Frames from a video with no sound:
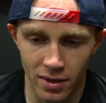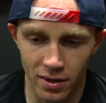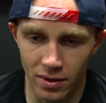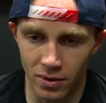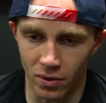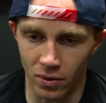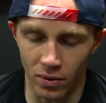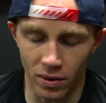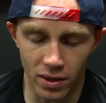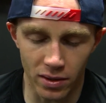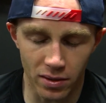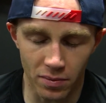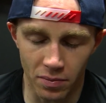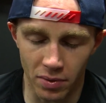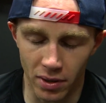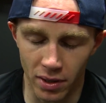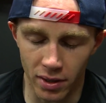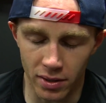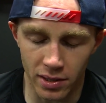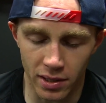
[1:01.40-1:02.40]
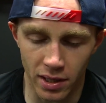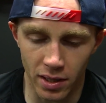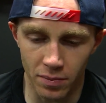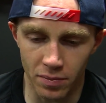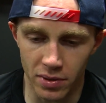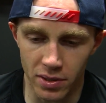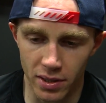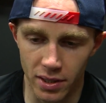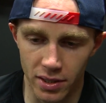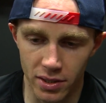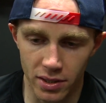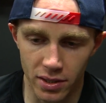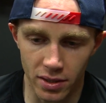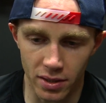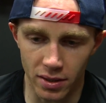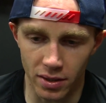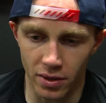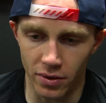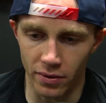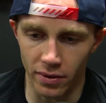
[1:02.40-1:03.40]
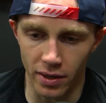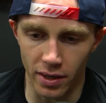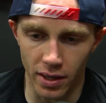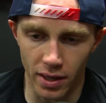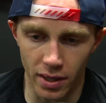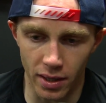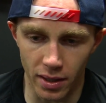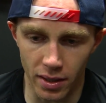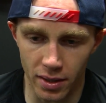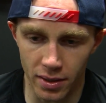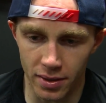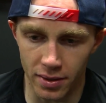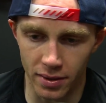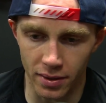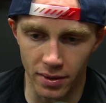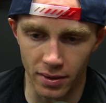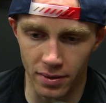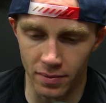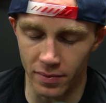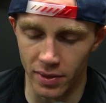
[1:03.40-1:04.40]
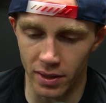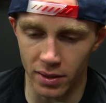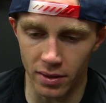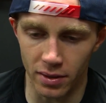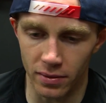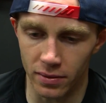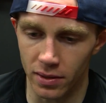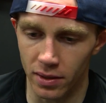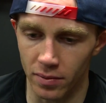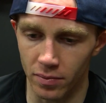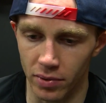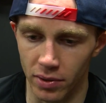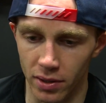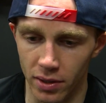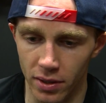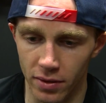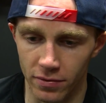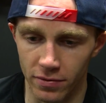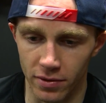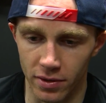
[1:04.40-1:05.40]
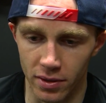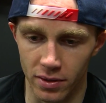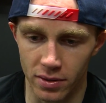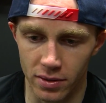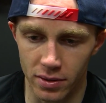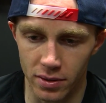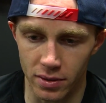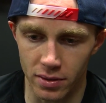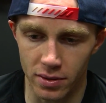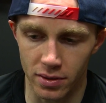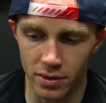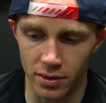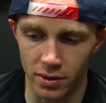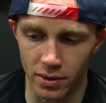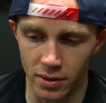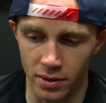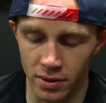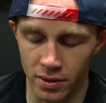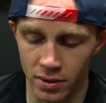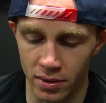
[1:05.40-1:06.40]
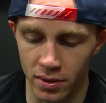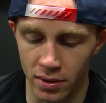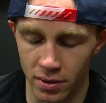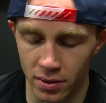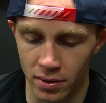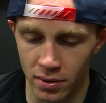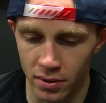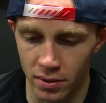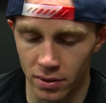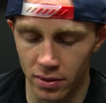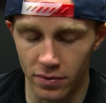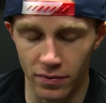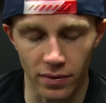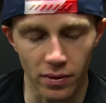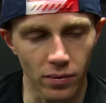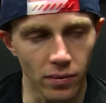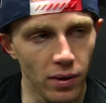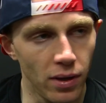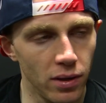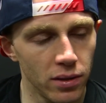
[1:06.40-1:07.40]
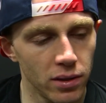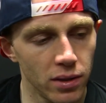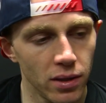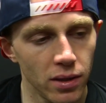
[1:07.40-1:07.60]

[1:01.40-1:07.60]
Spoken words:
hold on to pucks, keep possession, create, make the other team play defense. It's fun to watch.